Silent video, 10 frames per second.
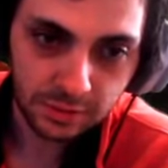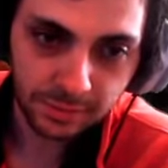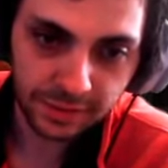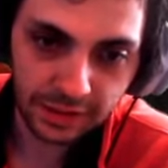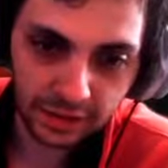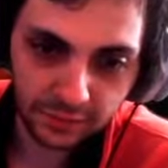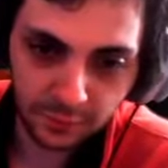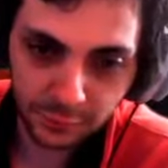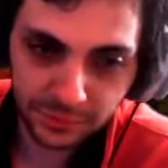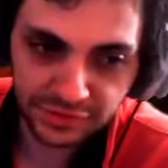But again, the
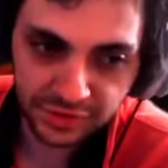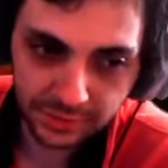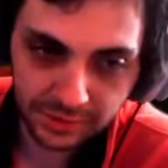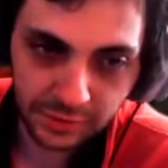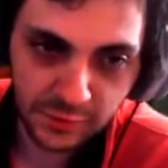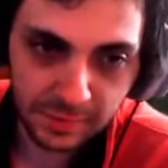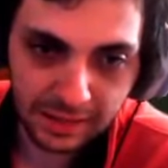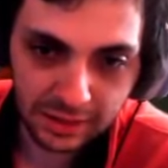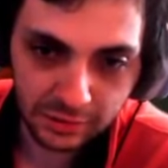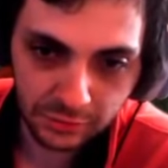3 generators that
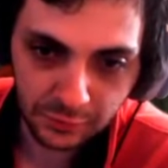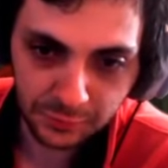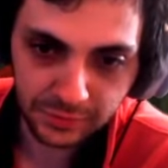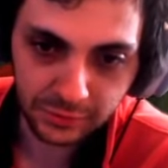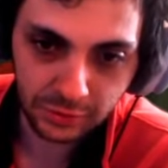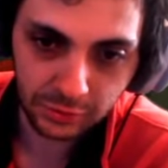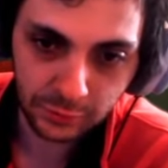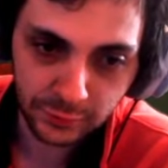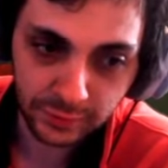matter are the 3 that are closer.